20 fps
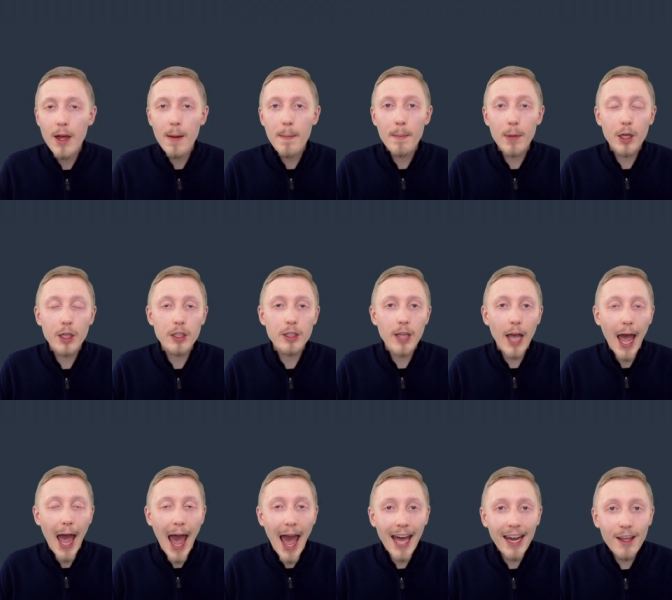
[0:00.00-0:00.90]
because
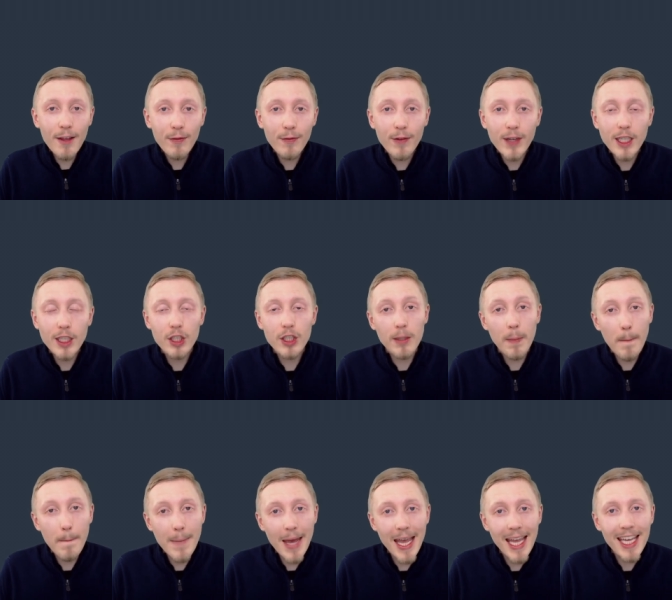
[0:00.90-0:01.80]
adding features
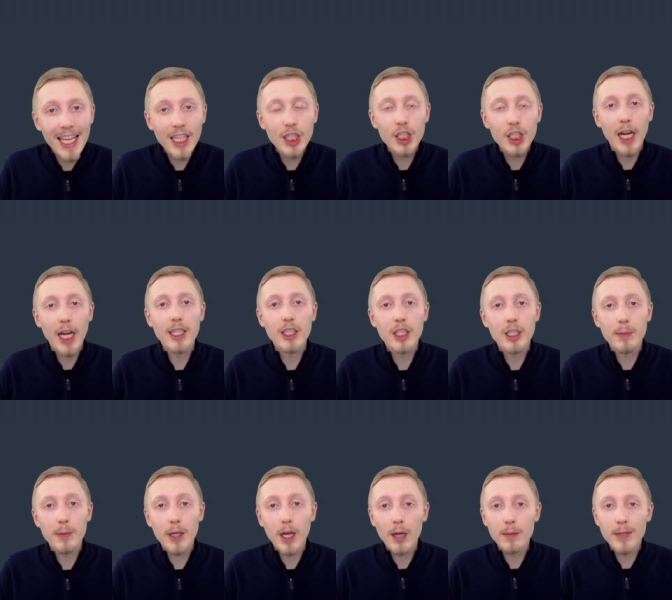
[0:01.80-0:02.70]
and making changes
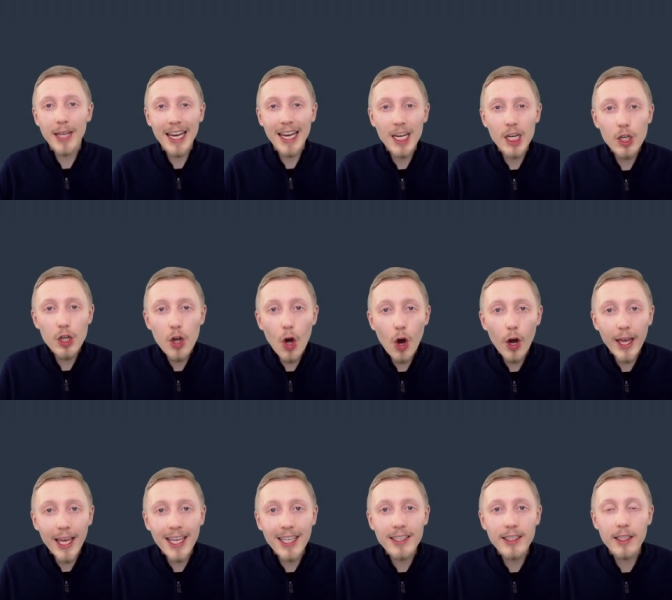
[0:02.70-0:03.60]
becomes a lot
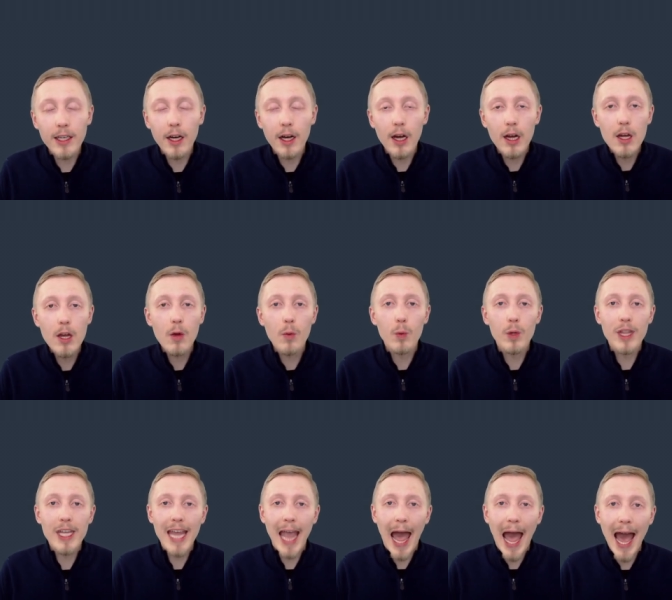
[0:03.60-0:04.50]
easier with
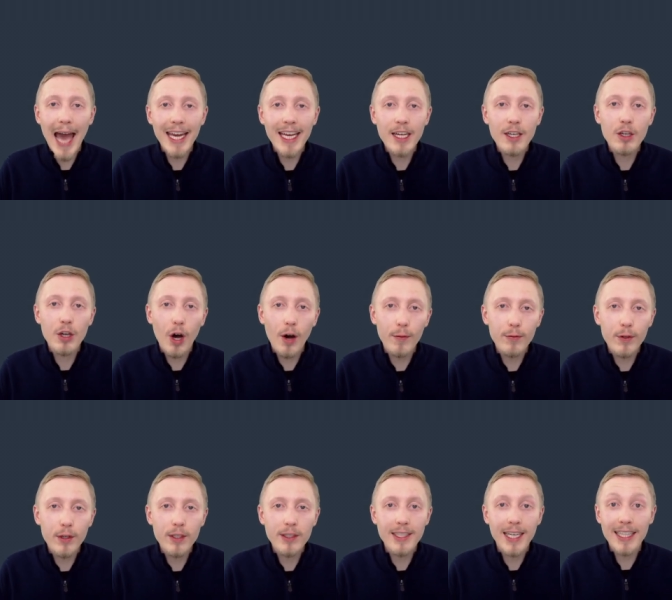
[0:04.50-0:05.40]
the added
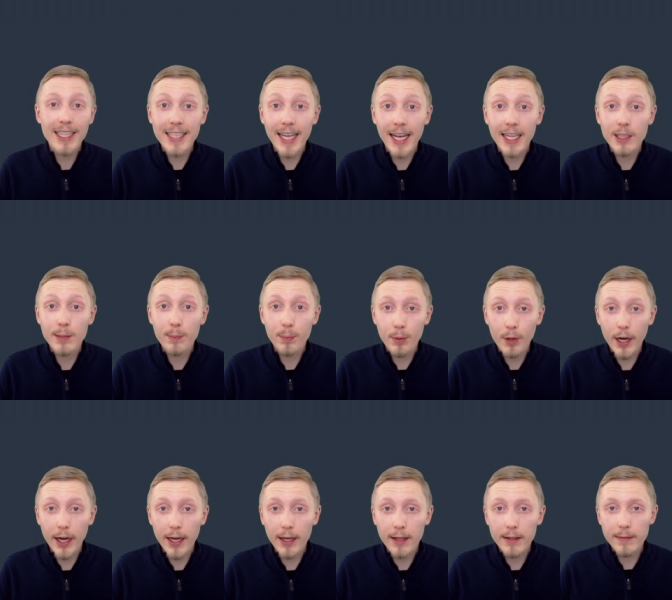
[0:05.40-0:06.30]
confidence that tests
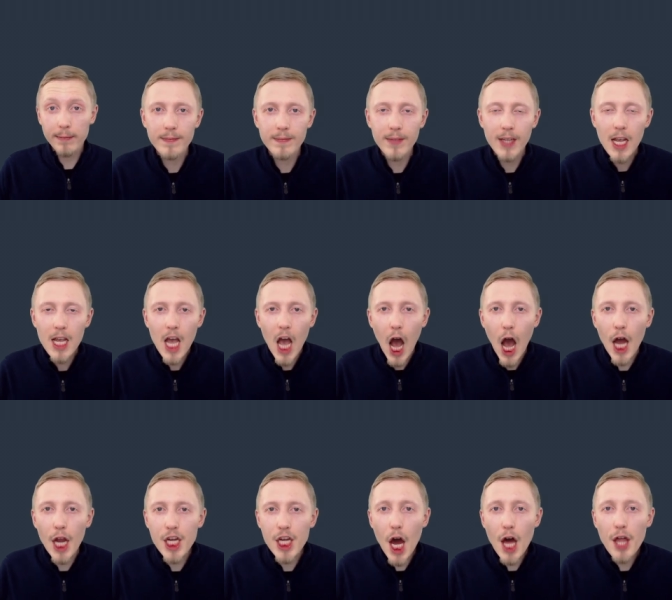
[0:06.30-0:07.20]
bring.
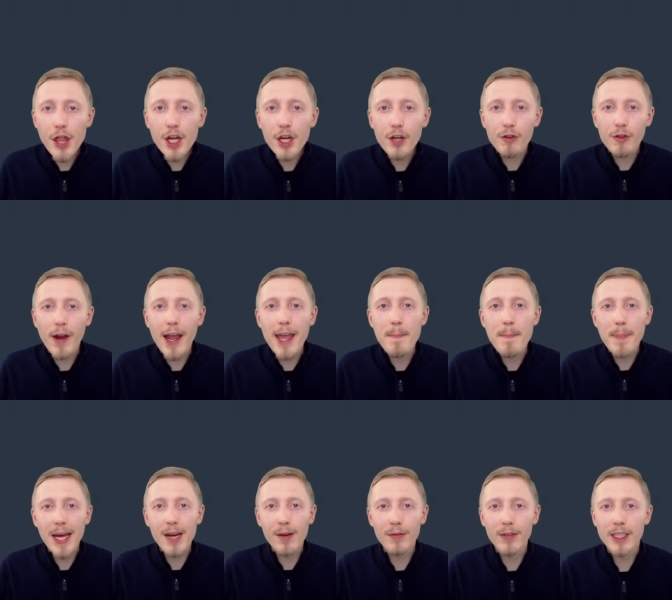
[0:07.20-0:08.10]
Another great
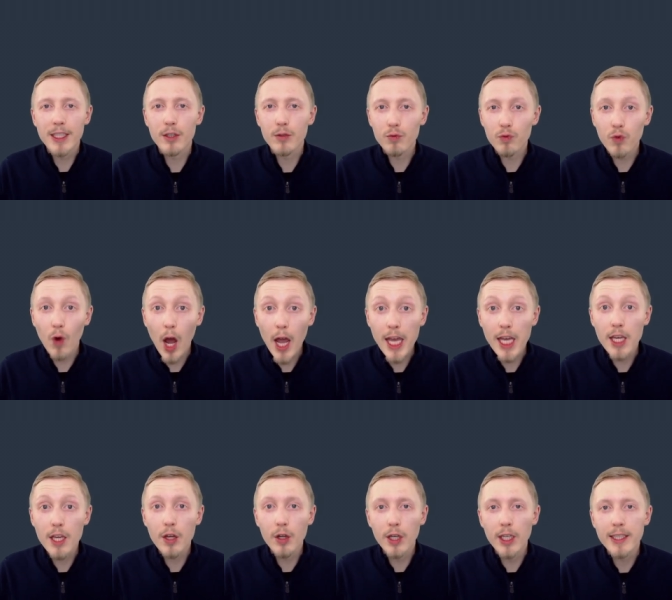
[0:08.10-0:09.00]
benefit to writing
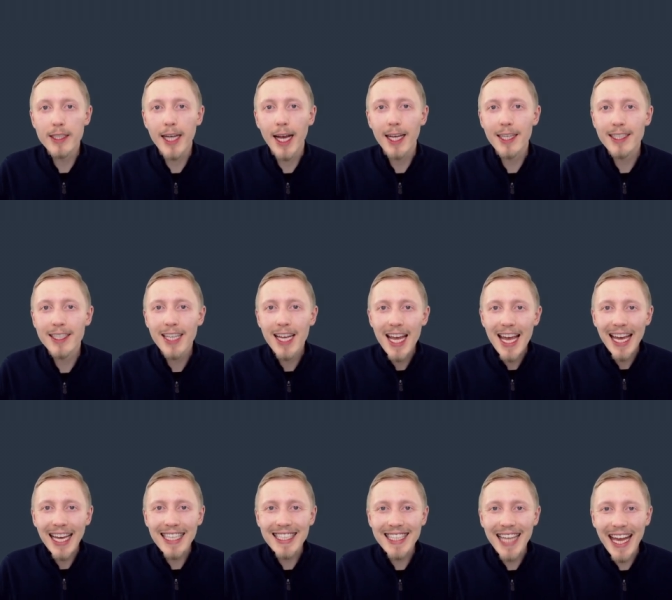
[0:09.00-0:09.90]
unit tests
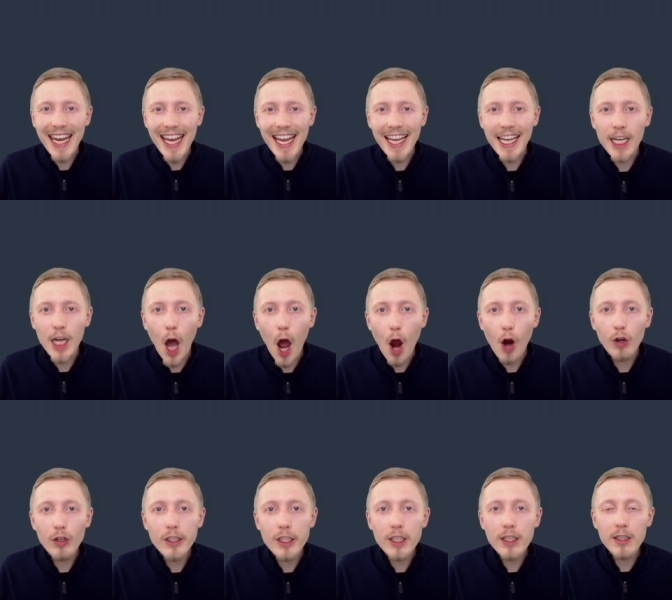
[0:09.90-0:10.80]
is that it
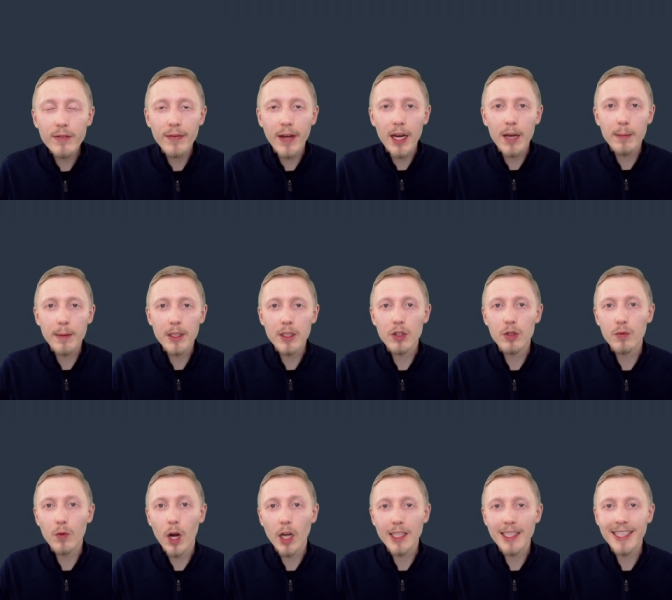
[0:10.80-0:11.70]
encourages developers to
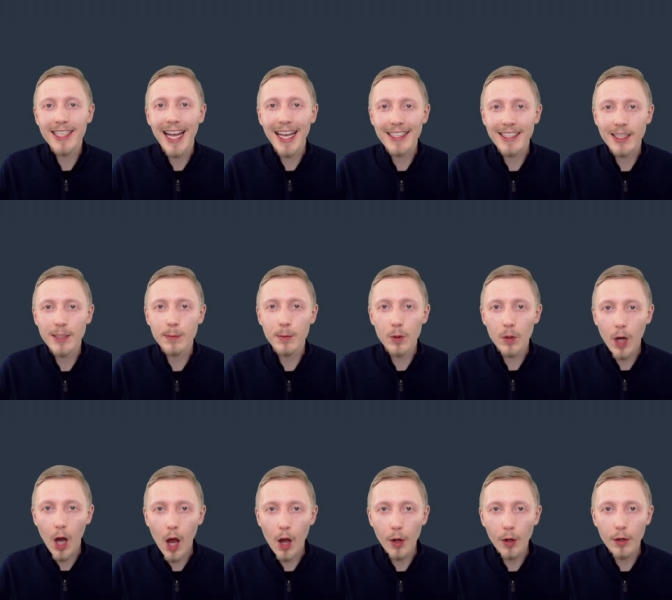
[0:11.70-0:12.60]
write testable
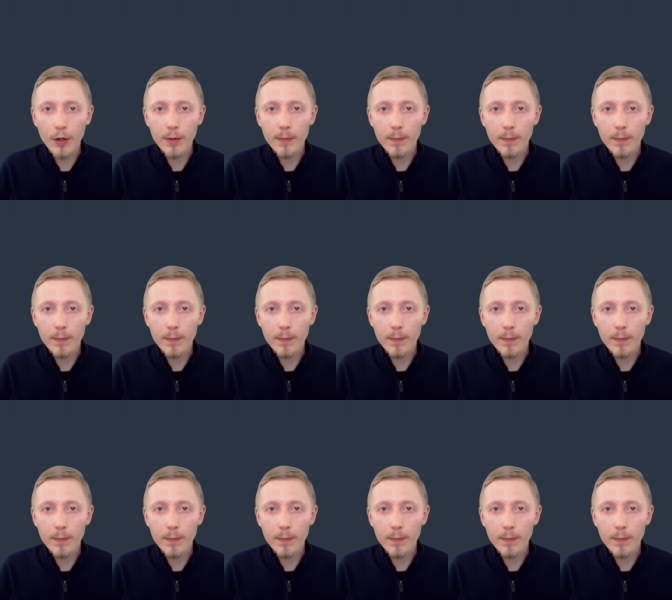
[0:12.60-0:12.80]
code.